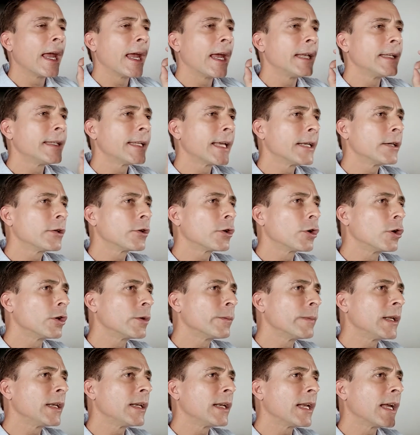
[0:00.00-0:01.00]
And Daniel
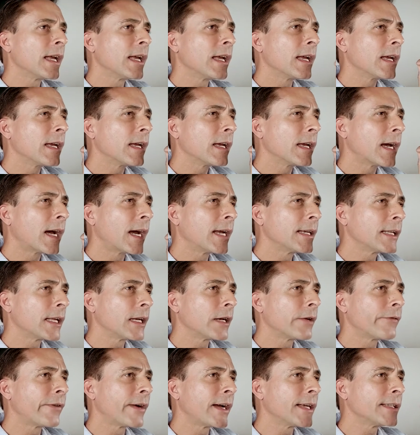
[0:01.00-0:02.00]
Goleman
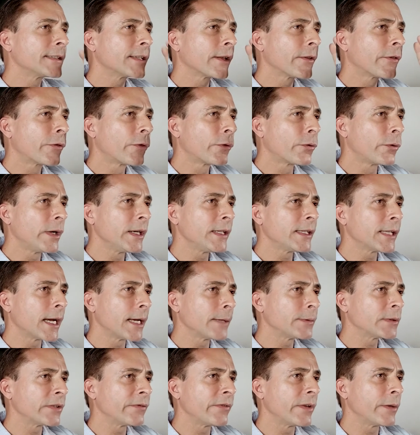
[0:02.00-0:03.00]
identifies three
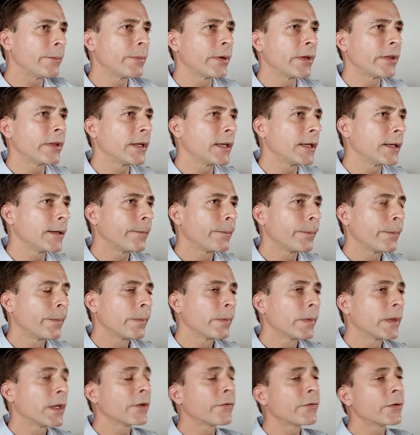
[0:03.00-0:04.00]
types of empathy.
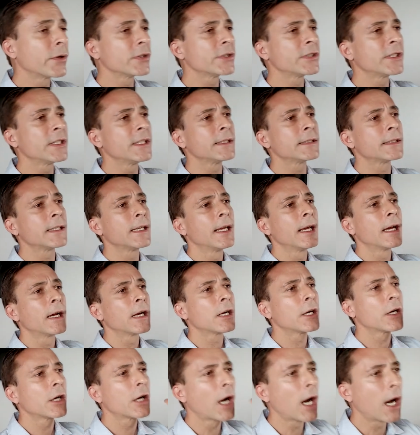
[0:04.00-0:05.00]
The first is
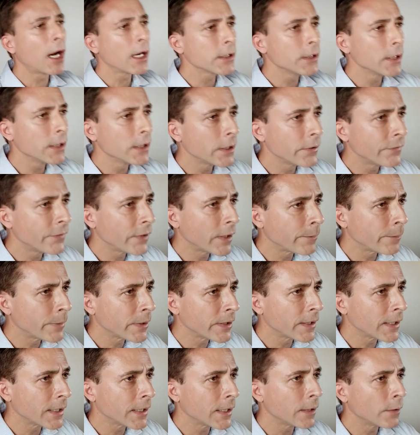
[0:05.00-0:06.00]
cognitive
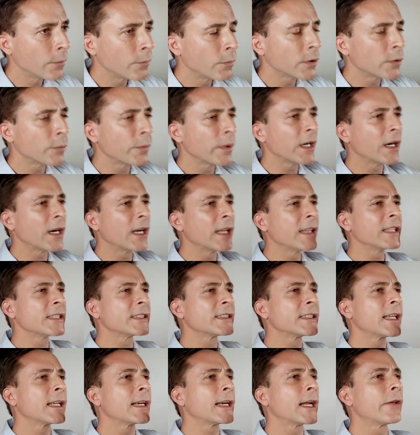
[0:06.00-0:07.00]
empathy, where we
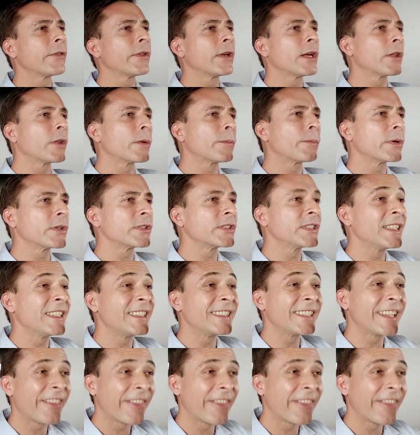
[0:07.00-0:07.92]
understand how the other person is